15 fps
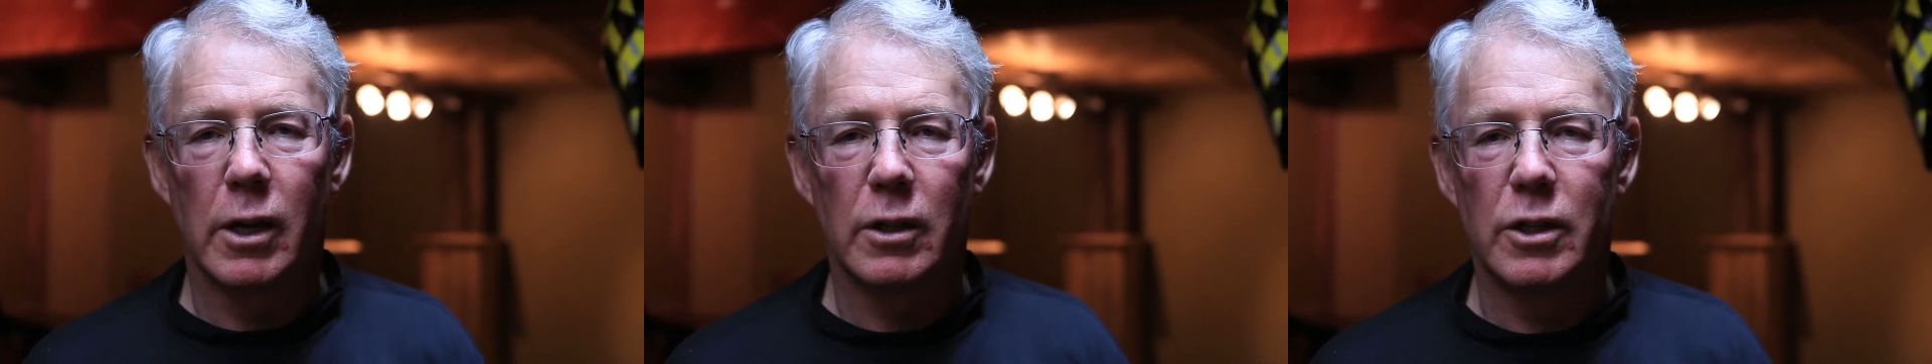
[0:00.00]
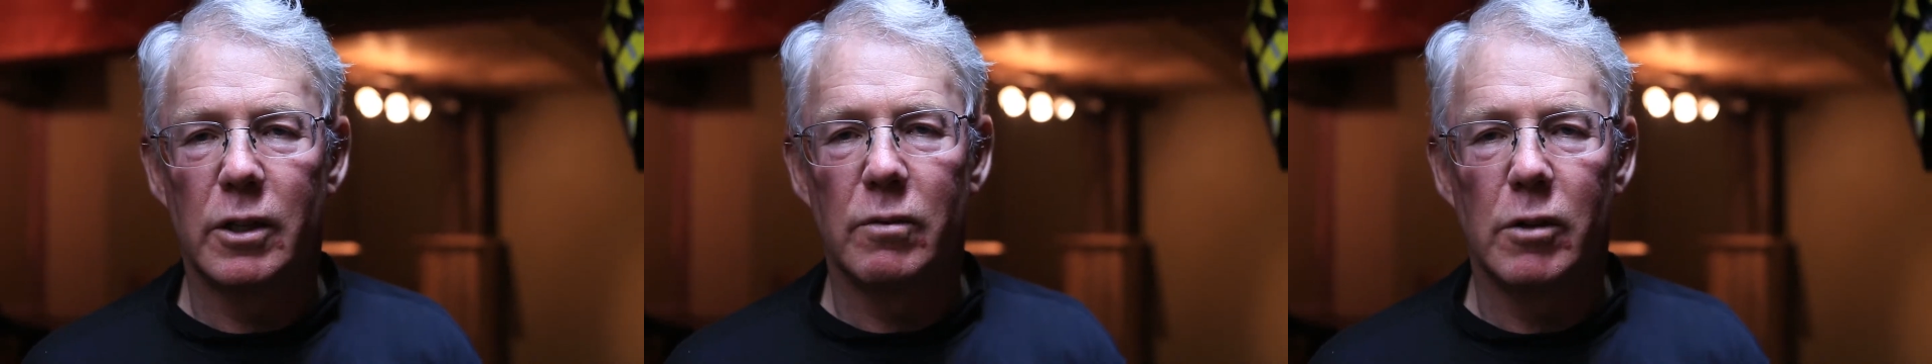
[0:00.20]

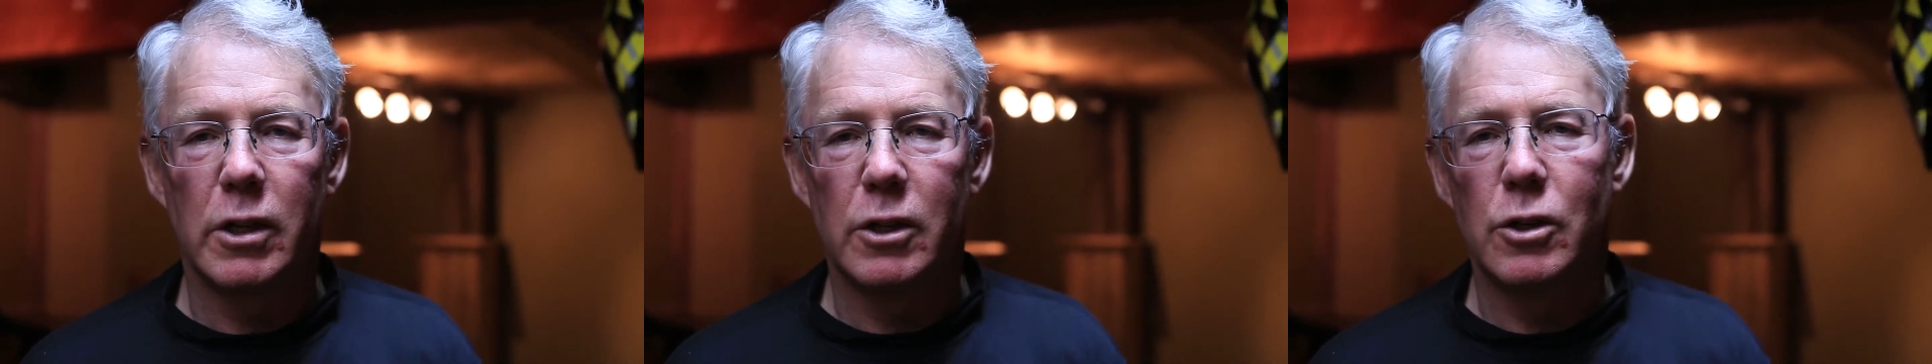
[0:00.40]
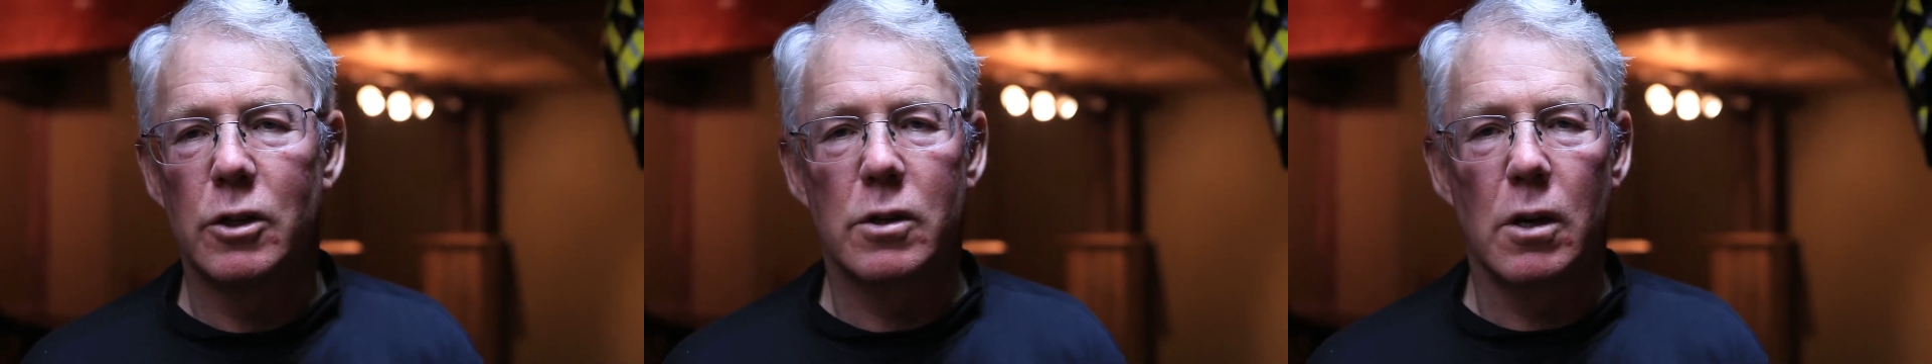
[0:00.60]

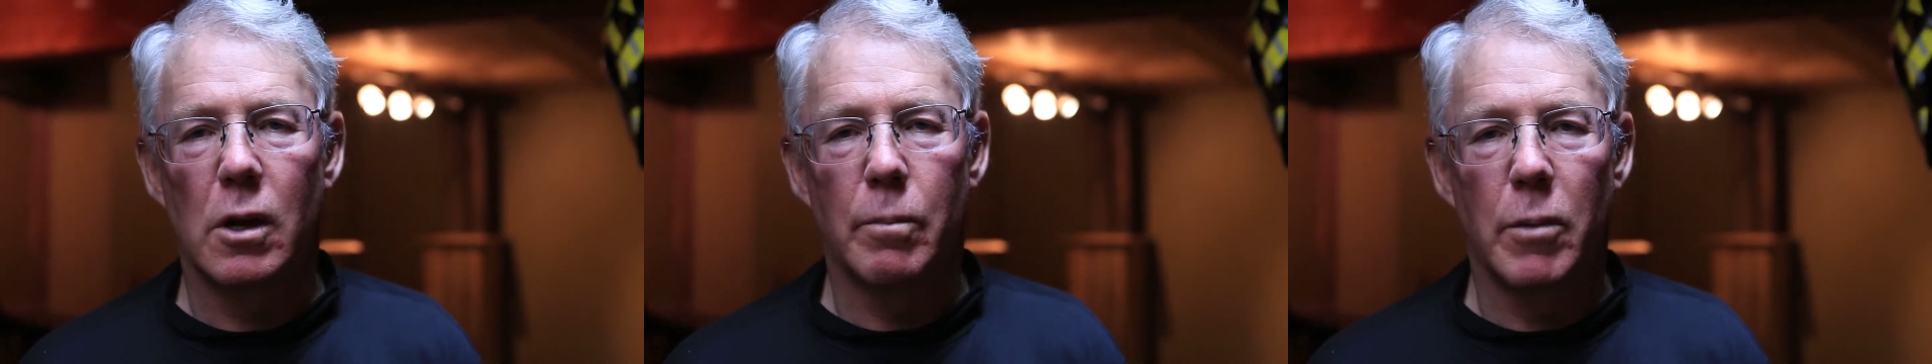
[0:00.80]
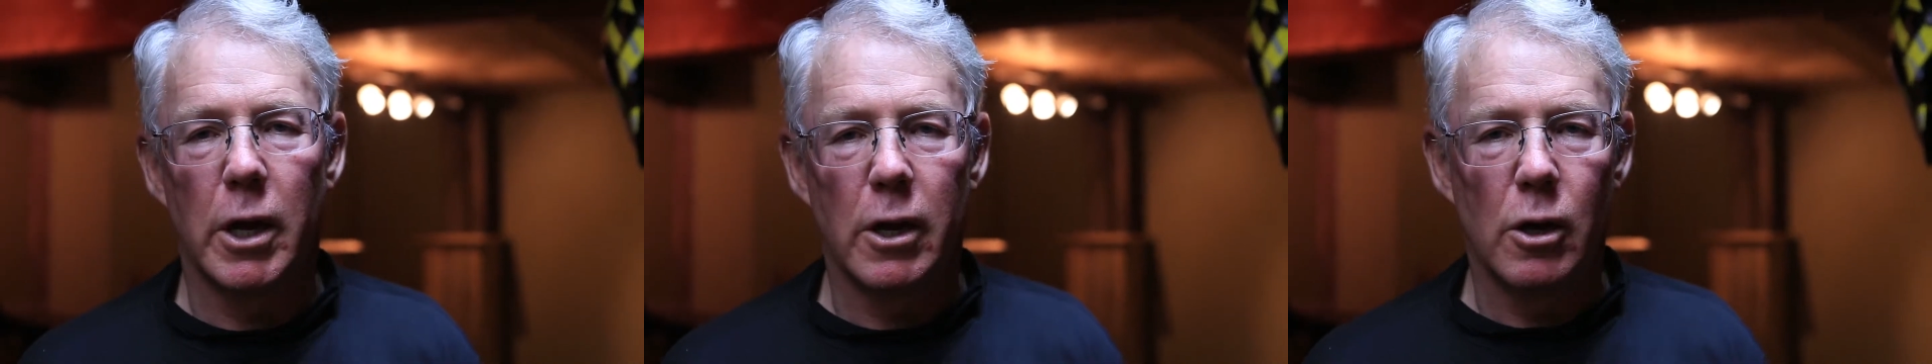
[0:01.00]
activity just
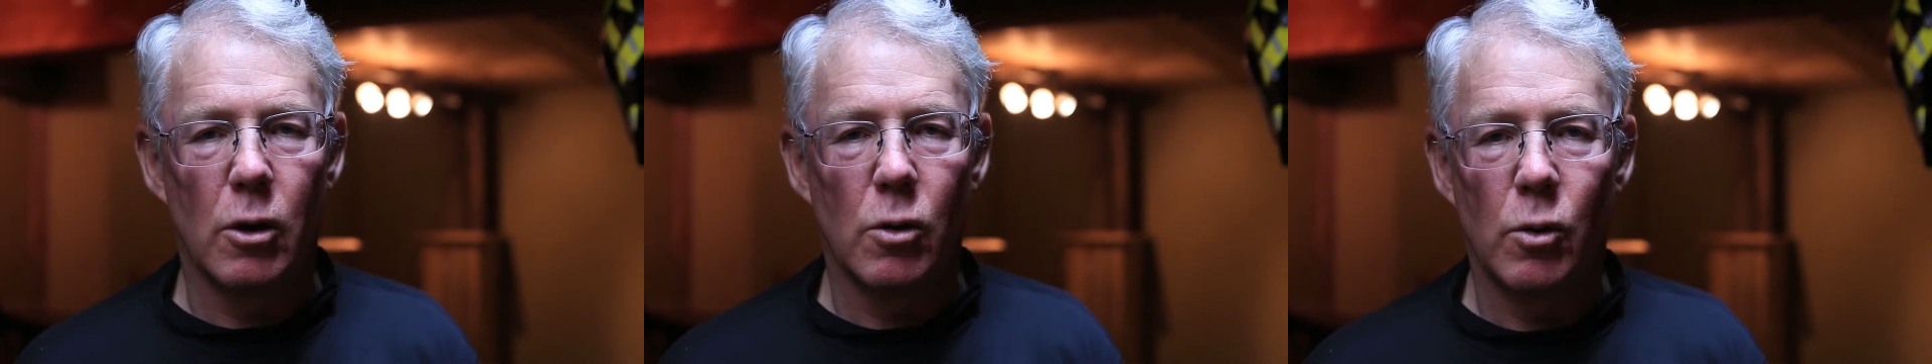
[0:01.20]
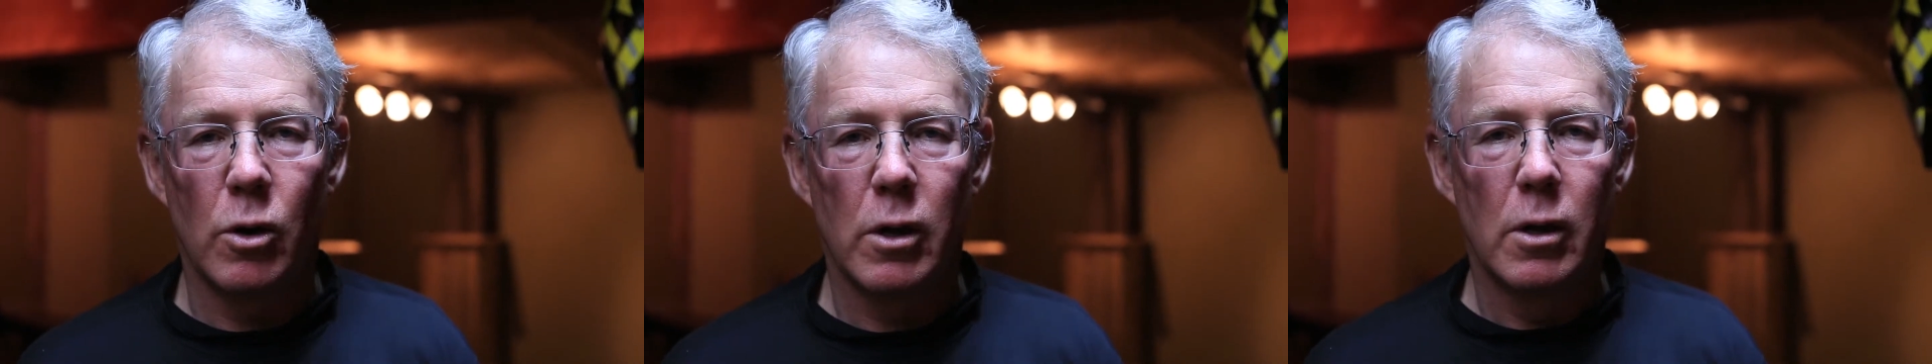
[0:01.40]
on my
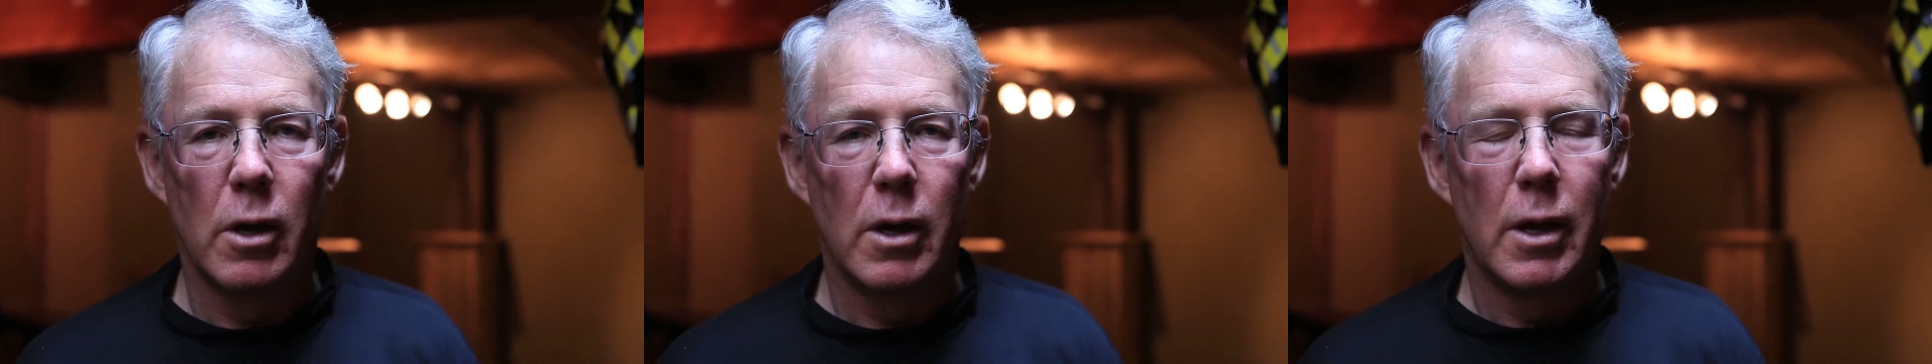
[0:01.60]
own.